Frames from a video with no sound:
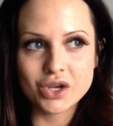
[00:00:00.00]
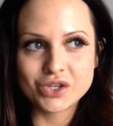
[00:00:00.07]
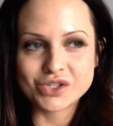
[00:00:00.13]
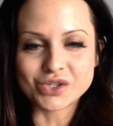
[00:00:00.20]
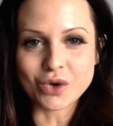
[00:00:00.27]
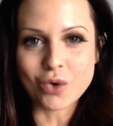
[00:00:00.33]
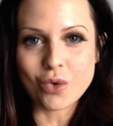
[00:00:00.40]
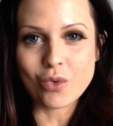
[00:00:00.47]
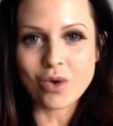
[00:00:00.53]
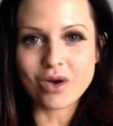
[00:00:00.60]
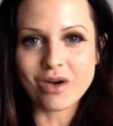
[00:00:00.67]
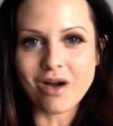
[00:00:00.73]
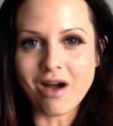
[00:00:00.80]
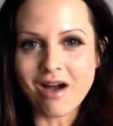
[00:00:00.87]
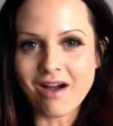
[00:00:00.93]
So,
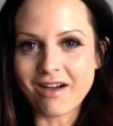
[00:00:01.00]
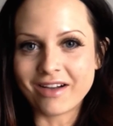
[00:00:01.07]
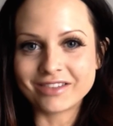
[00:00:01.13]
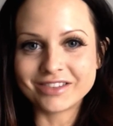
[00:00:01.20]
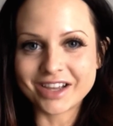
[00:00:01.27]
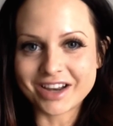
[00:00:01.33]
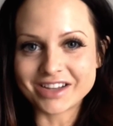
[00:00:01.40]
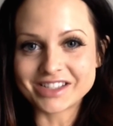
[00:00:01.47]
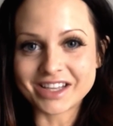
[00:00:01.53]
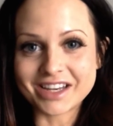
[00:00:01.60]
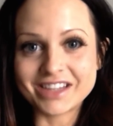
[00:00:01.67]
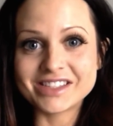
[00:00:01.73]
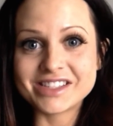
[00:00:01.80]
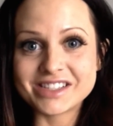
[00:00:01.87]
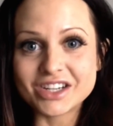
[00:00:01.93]
like I said,
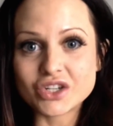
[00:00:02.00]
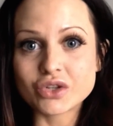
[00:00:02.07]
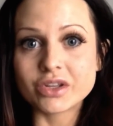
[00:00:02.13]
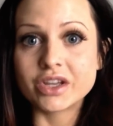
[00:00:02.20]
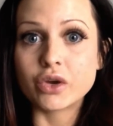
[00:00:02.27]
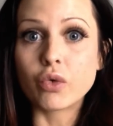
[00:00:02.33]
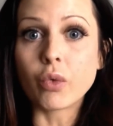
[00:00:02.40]
instinctually